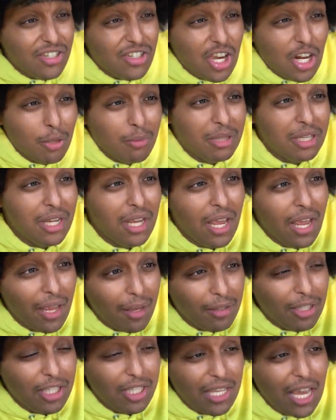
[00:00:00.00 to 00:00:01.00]
and gentlemen,
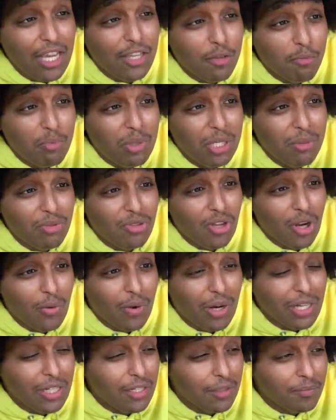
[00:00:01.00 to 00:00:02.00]
this is Agent Beamstar
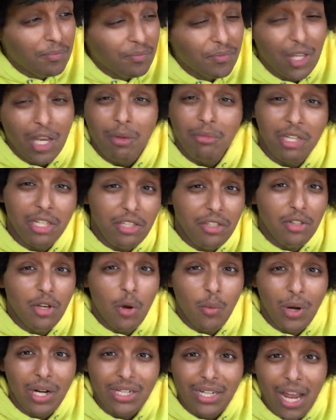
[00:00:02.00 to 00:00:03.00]
right here. I'm letting you
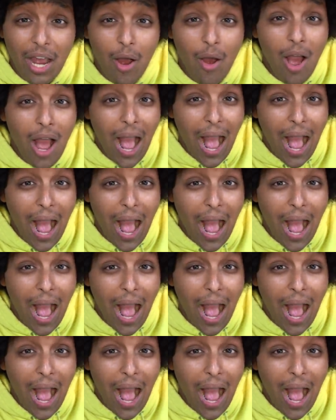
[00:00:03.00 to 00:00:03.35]
know right now,